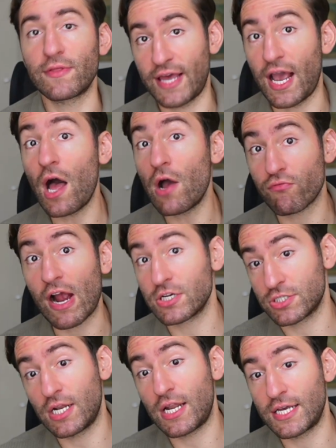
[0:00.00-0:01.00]
They are
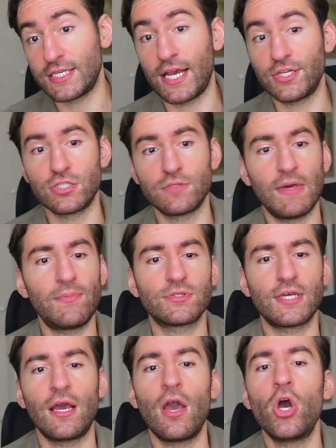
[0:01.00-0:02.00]
rationalizations. People
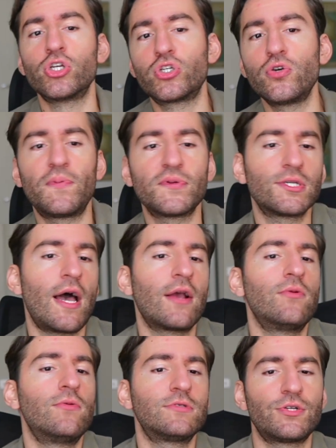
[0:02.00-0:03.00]
say super
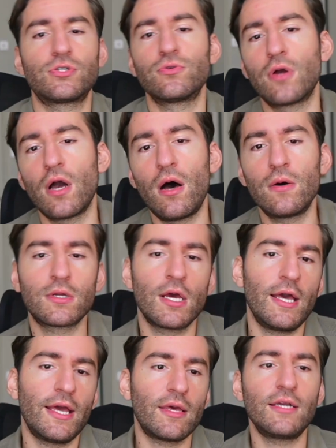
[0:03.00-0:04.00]
cycle, digital gold,
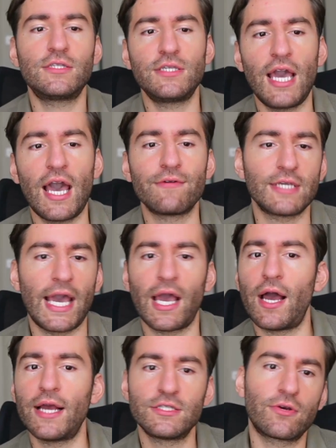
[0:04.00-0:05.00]
ETFs,
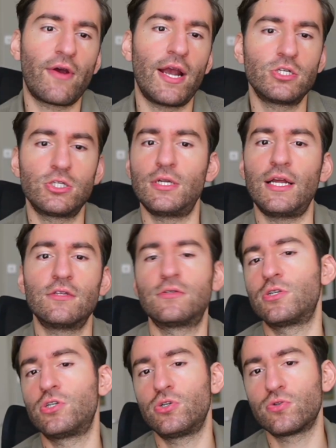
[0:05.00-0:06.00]
AI integration,
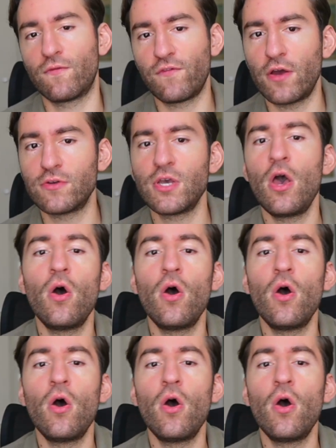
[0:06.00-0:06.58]
institutional flows.